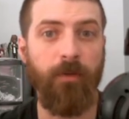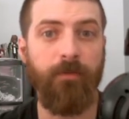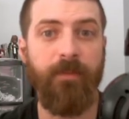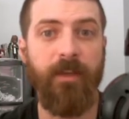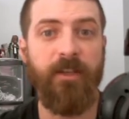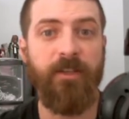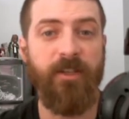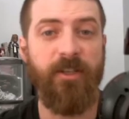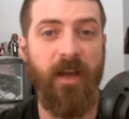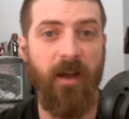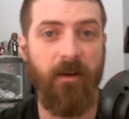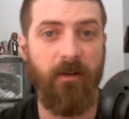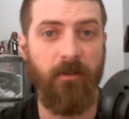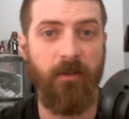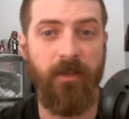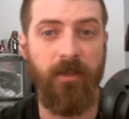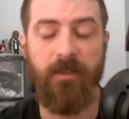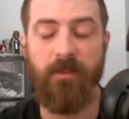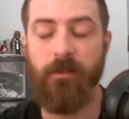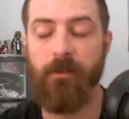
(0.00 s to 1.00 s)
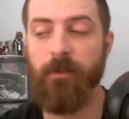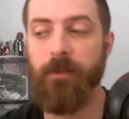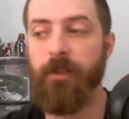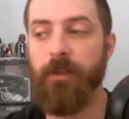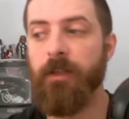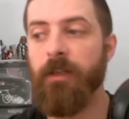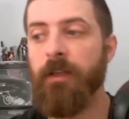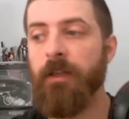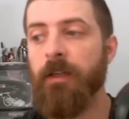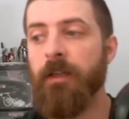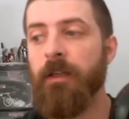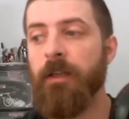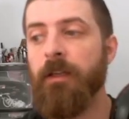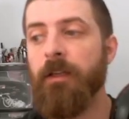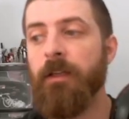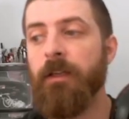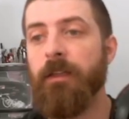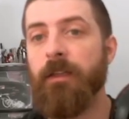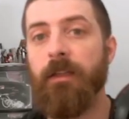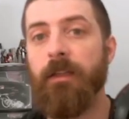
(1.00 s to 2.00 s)
They shatter easily.
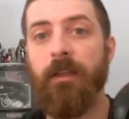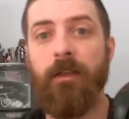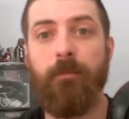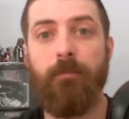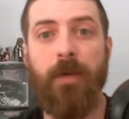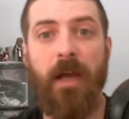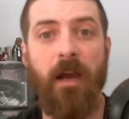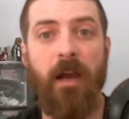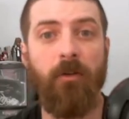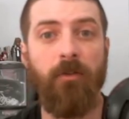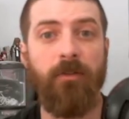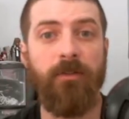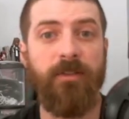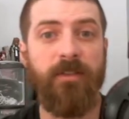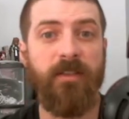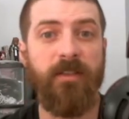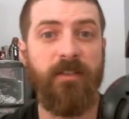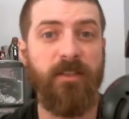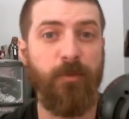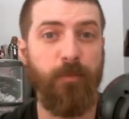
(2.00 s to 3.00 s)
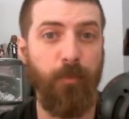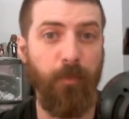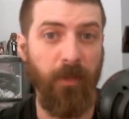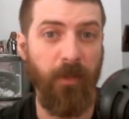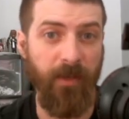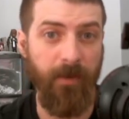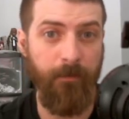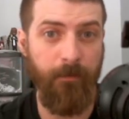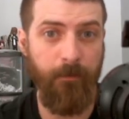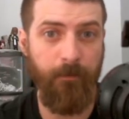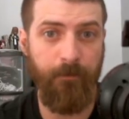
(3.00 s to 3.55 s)
The barrels split.